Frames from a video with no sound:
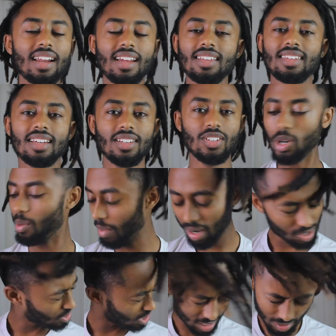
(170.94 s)
I need to enjoy
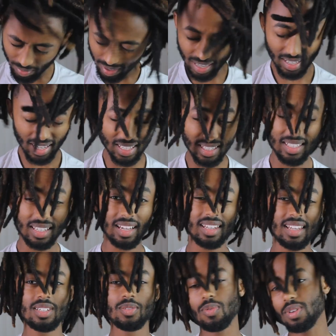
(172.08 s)
my dreads, man. I need to at
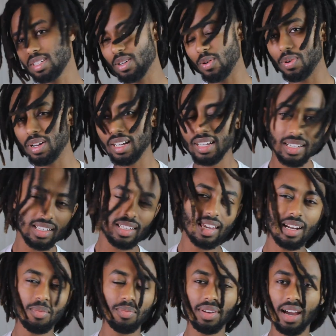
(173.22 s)
least once a week
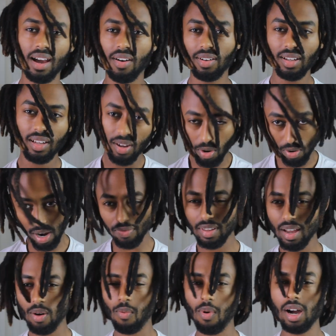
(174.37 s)
let them down or after
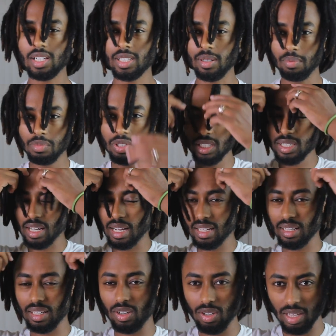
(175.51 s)
I wash them, just
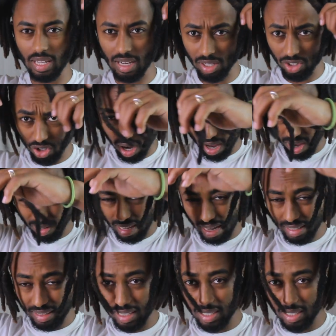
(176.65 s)
like, you know, let it dry out like